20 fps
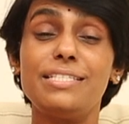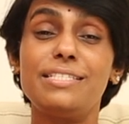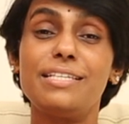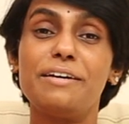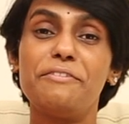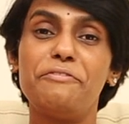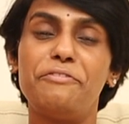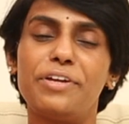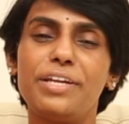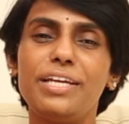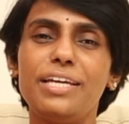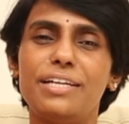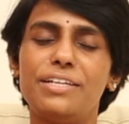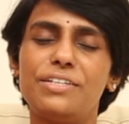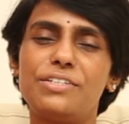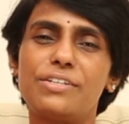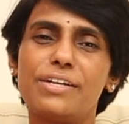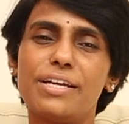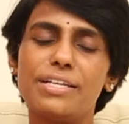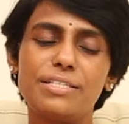a very
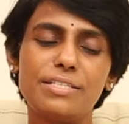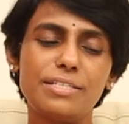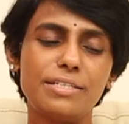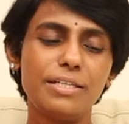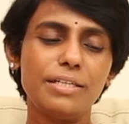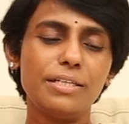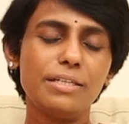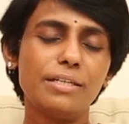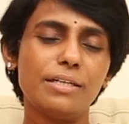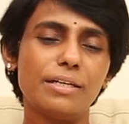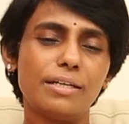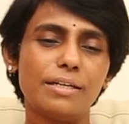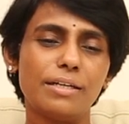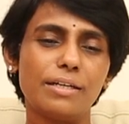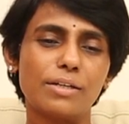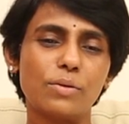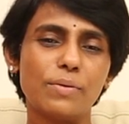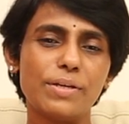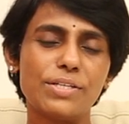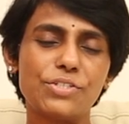interesting
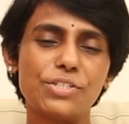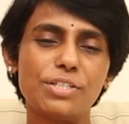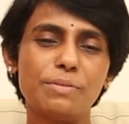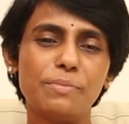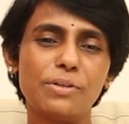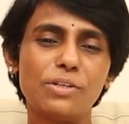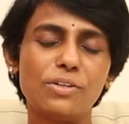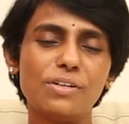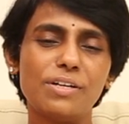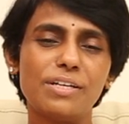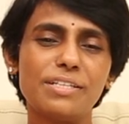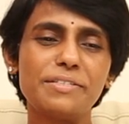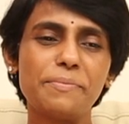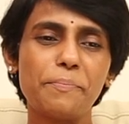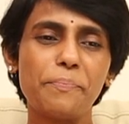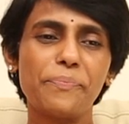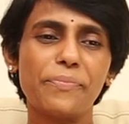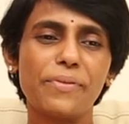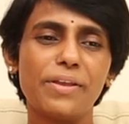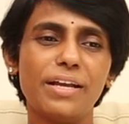question, because
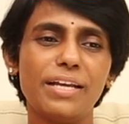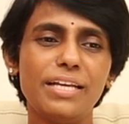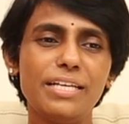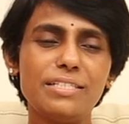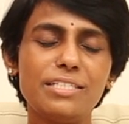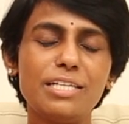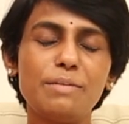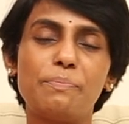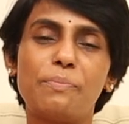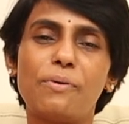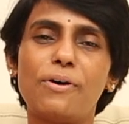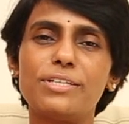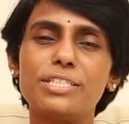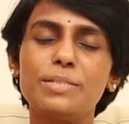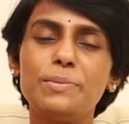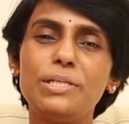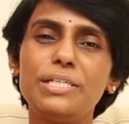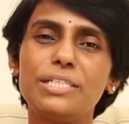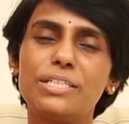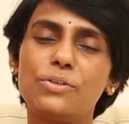is it
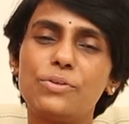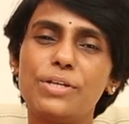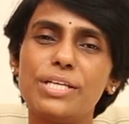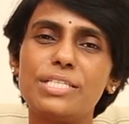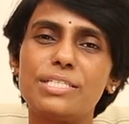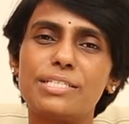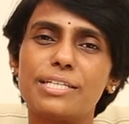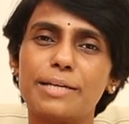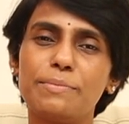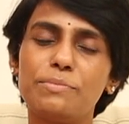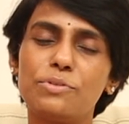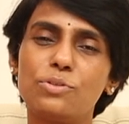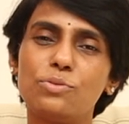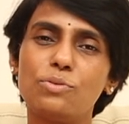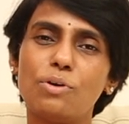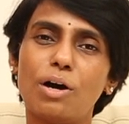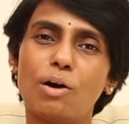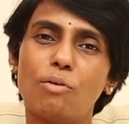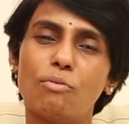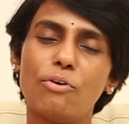possible in today's time
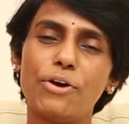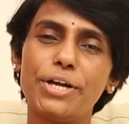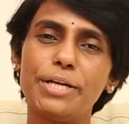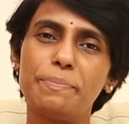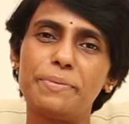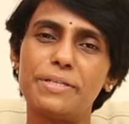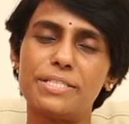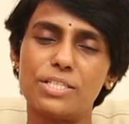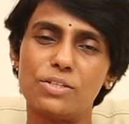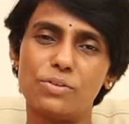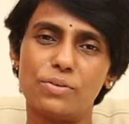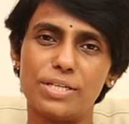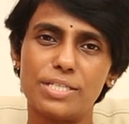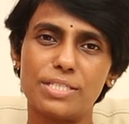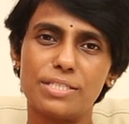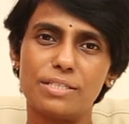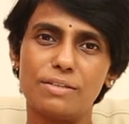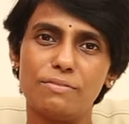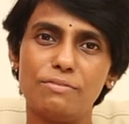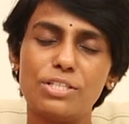to avoid
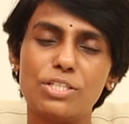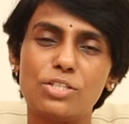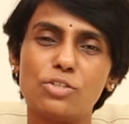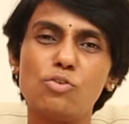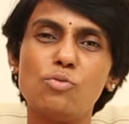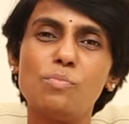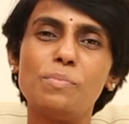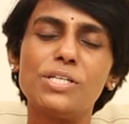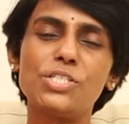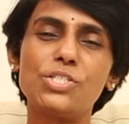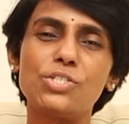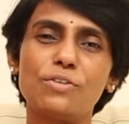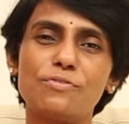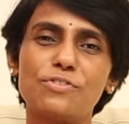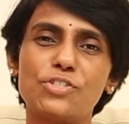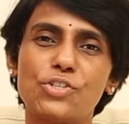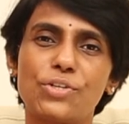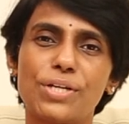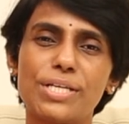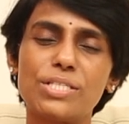PCOS with so much
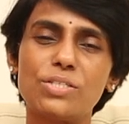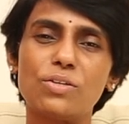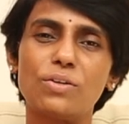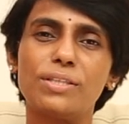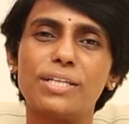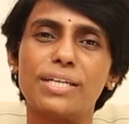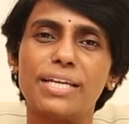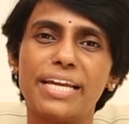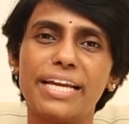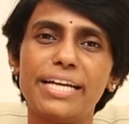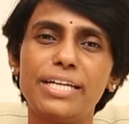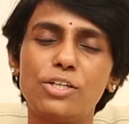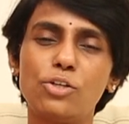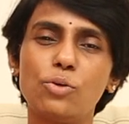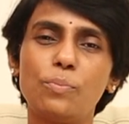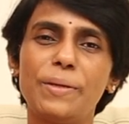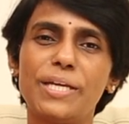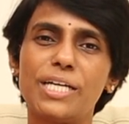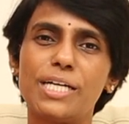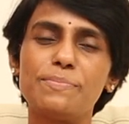of stress on the kid
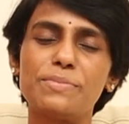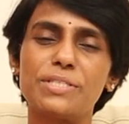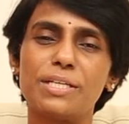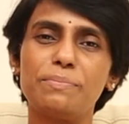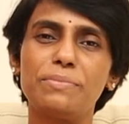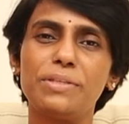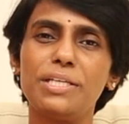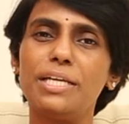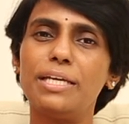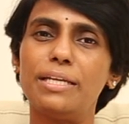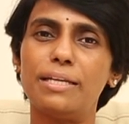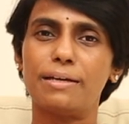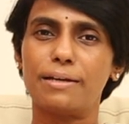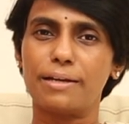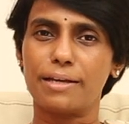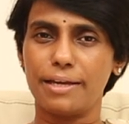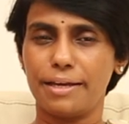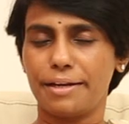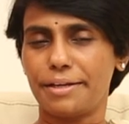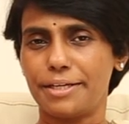to become something in her
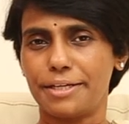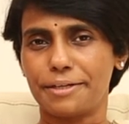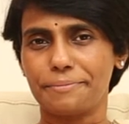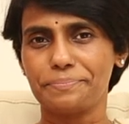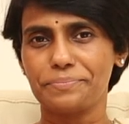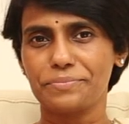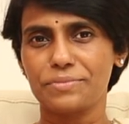career?